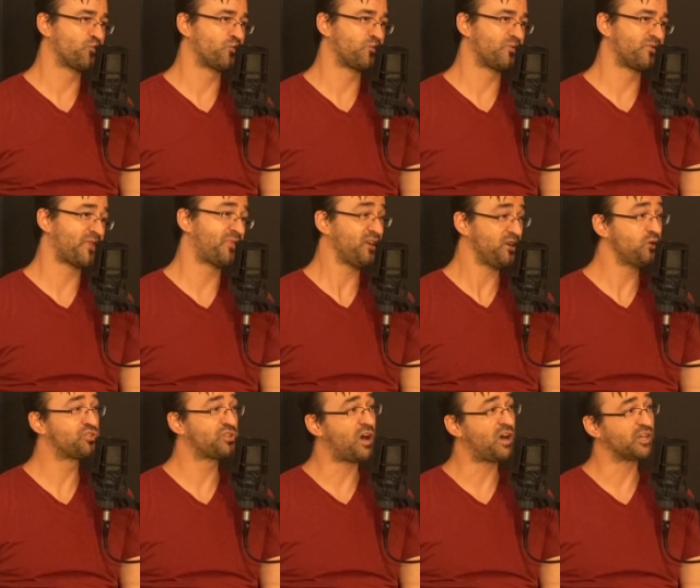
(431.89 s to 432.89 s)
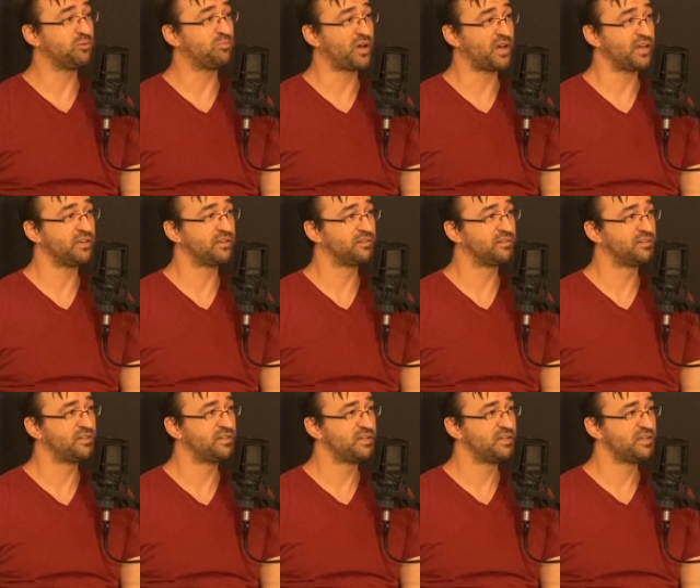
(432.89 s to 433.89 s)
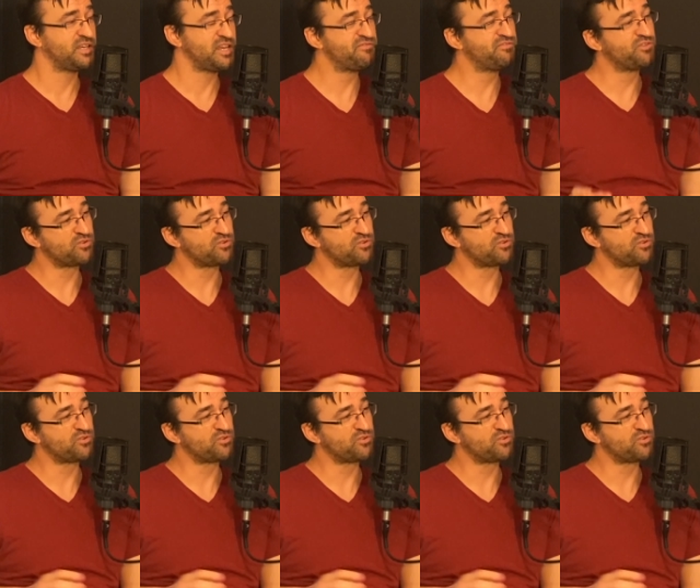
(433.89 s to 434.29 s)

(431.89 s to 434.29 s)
that they used to occupy, even